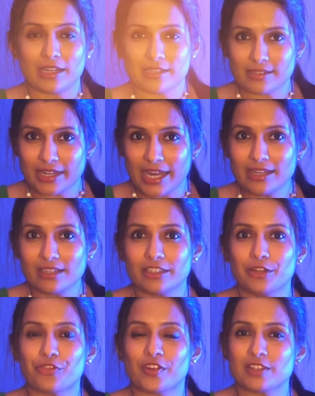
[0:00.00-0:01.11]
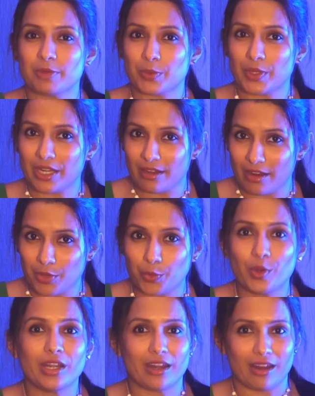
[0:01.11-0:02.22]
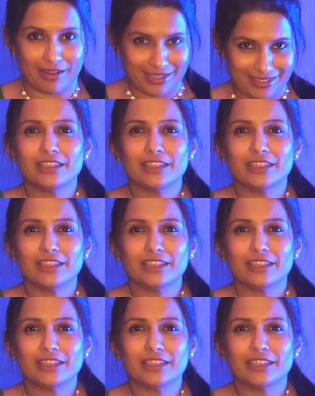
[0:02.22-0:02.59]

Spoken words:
understanding the difference between NRO and NRE.